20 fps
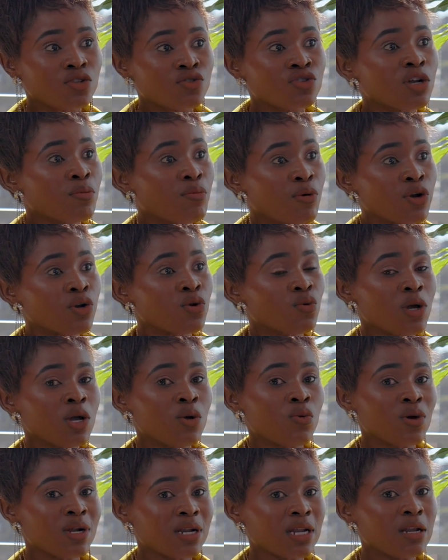to the point
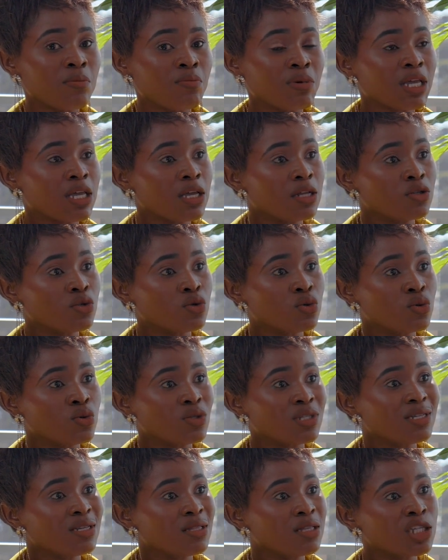where we really begin to
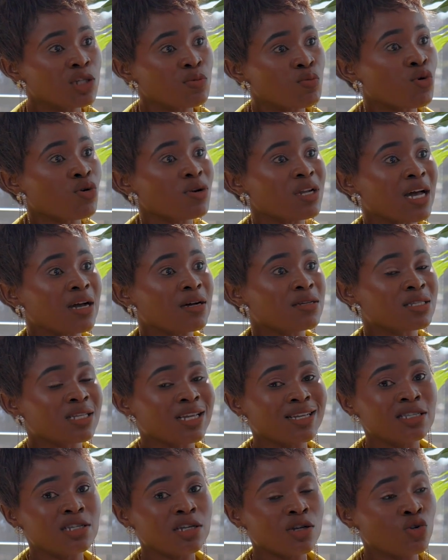see these products
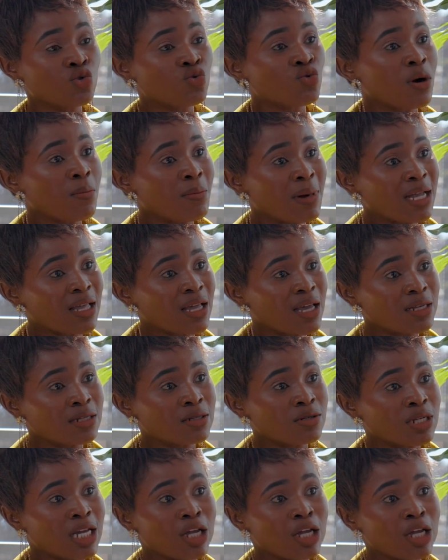getting into our market.